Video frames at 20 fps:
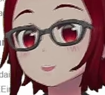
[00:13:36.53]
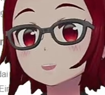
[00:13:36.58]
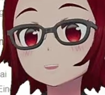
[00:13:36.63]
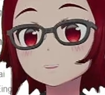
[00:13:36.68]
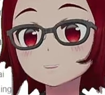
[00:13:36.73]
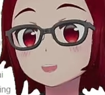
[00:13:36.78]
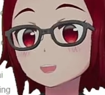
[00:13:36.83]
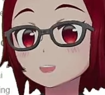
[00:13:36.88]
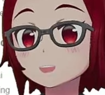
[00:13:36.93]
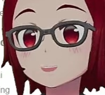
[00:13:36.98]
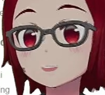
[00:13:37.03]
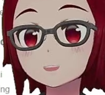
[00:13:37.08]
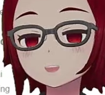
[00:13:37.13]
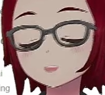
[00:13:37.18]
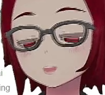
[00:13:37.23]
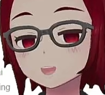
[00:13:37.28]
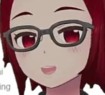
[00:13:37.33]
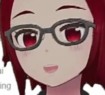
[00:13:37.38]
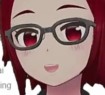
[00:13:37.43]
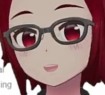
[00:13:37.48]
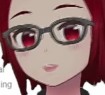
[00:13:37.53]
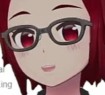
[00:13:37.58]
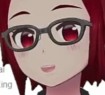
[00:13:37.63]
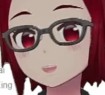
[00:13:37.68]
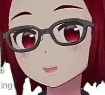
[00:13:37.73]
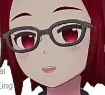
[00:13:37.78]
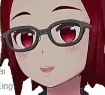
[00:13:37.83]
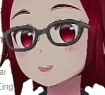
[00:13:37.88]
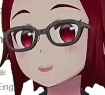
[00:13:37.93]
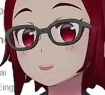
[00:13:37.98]
I can take priority
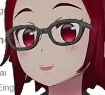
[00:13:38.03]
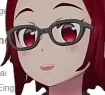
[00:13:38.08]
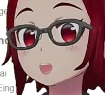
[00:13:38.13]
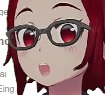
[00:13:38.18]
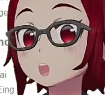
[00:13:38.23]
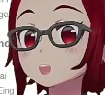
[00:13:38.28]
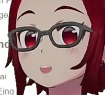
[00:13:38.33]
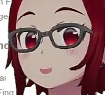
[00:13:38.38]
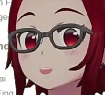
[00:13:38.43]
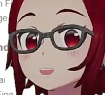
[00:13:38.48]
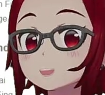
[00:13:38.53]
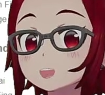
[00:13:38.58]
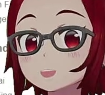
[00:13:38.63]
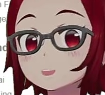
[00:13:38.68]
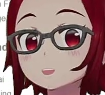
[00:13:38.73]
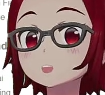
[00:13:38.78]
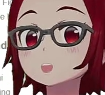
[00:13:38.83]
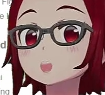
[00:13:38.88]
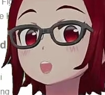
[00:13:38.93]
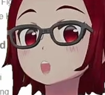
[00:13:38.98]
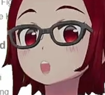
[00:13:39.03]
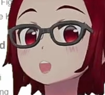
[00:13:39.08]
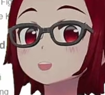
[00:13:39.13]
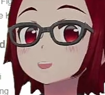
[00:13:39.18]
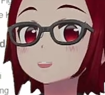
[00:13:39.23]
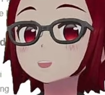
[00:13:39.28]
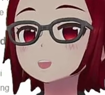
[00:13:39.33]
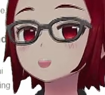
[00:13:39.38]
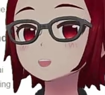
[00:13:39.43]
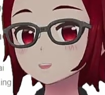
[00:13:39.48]
because I do want
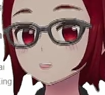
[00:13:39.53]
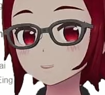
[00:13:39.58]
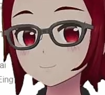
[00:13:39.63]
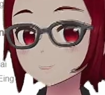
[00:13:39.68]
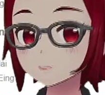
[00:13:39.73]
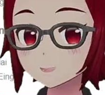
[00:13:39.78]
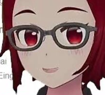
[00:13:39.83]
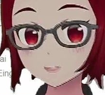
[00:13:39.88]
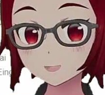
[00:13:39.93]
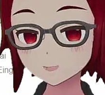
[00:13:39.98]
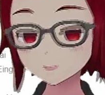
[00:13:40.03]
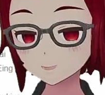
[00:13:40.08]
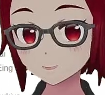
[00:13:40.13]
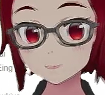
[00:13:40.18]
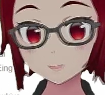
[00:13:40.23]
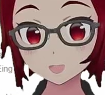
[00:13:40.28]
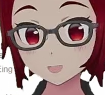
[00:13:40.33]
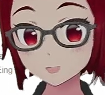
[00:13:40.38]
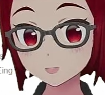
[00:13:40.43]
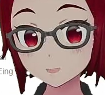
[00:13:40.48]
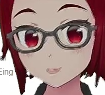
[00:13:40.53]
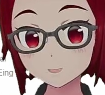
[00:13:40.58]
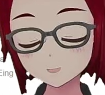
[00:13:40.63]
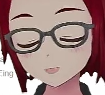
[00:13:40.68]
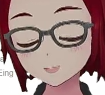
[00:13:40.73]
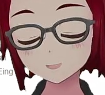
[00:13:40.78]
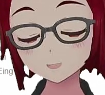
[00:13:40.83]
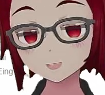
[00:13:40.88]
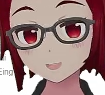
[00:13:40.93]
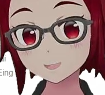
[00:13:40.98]
all of these eventually,
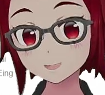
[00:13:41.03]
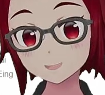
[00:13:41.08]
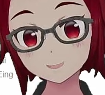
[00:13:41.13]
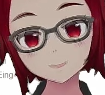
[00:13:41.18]
but it's just